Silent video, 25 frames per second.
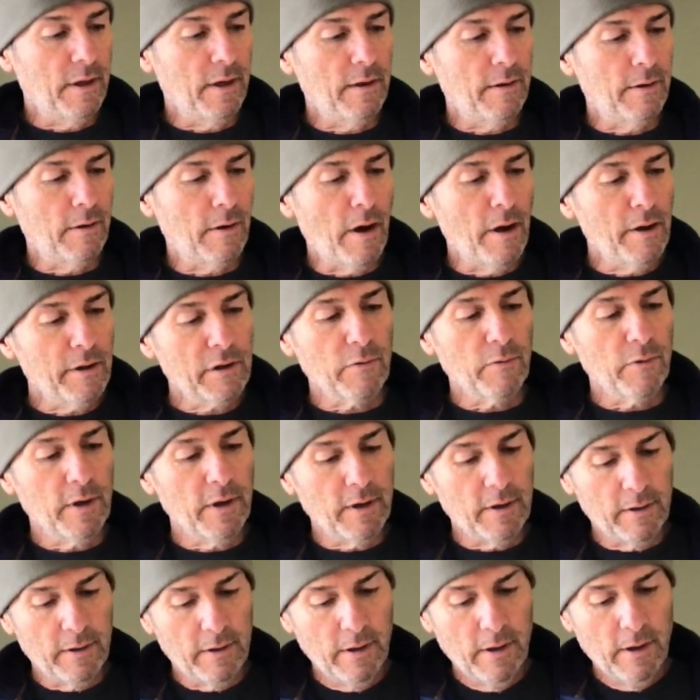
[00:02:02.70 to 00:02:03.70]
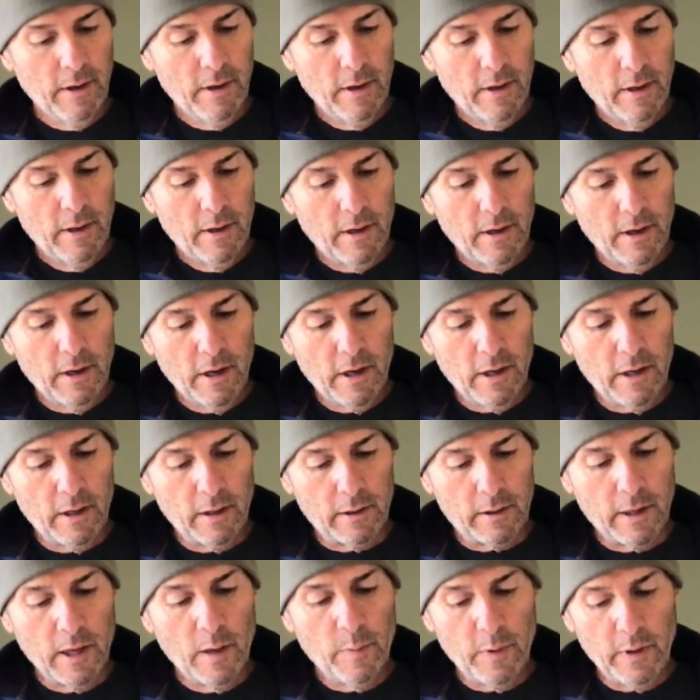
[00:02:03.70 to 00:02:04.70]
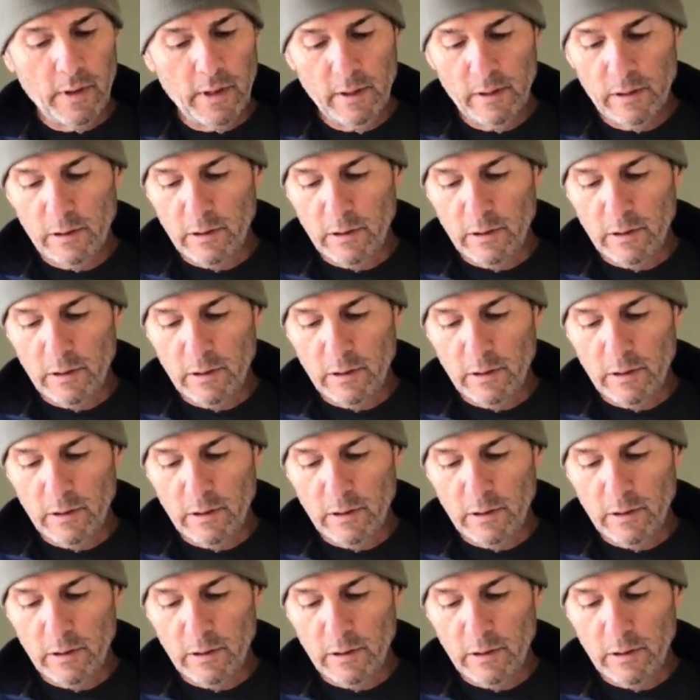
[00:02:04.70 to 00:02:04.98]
an Austrian company,